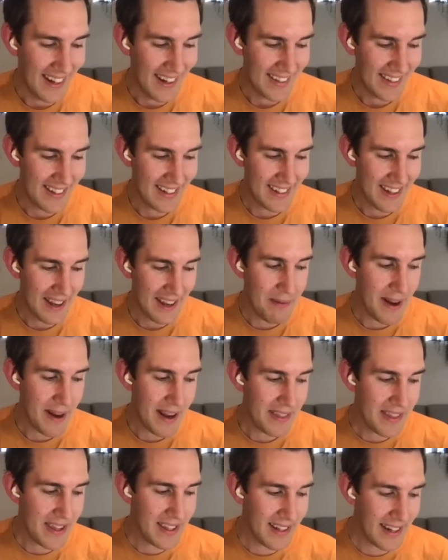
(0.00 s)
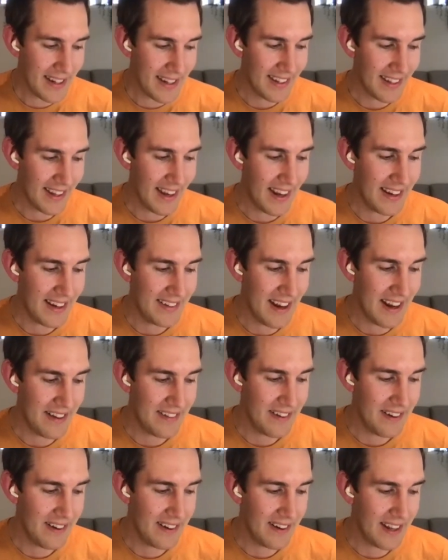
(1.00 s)
I think I mean I think like
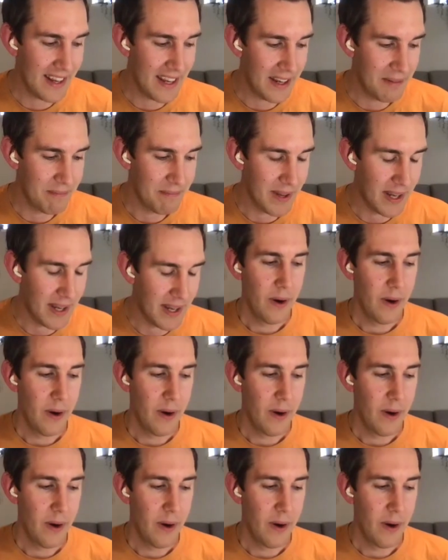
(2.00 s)
generally